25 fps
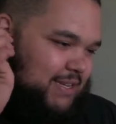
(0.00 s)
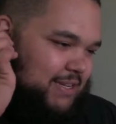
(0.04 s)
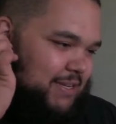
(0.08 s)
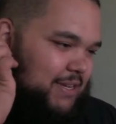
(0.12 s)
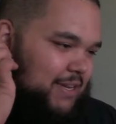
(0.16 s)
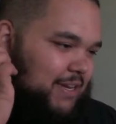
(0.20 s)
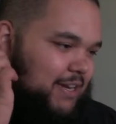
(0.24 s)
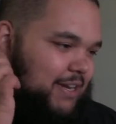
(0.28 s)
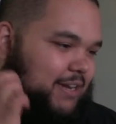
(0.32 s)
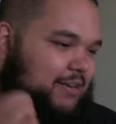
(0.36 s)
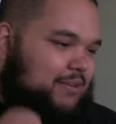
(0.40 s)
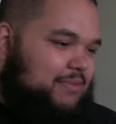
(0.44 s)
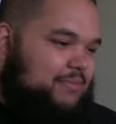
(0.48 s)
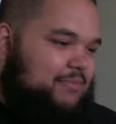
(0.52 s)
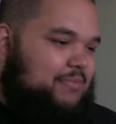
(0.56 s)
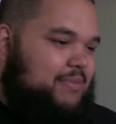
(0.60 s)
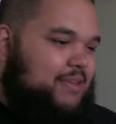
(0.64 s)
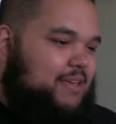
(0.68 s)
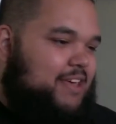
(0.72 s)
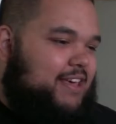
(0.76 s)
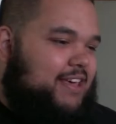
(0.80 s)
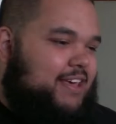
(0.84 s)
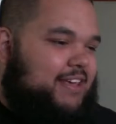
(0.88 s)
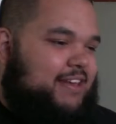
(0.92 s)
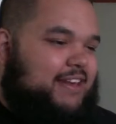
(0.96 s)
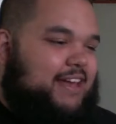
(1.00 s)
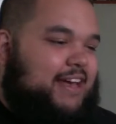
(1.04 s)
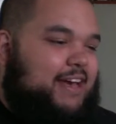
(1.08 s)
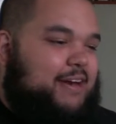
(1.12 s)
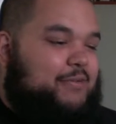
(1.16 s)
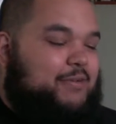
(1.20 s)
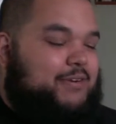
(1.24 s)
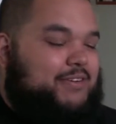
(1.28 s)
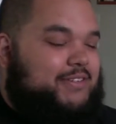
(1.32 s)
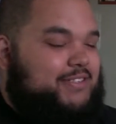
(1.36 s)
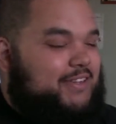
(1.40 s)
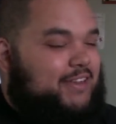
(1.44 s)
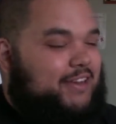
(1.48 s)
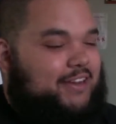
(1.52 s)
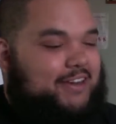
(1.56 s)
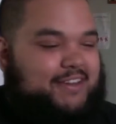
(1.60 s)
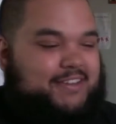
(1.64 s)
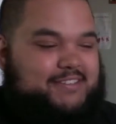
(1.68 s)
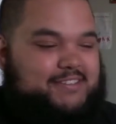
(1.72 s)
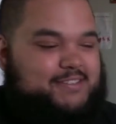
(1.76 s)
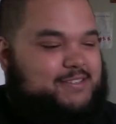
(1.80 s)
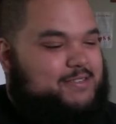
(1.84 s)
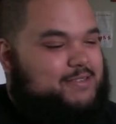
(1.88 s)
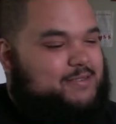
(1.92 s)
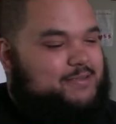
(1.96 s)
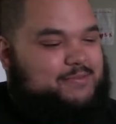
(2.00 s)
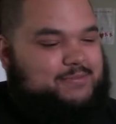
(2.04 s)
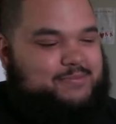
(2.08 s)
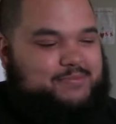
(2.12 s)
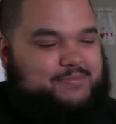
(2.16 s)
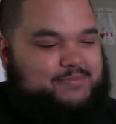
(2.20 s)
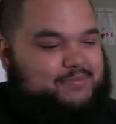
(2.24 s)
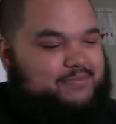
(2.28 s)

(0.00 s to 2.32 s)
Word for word: Oh man, that was awesome.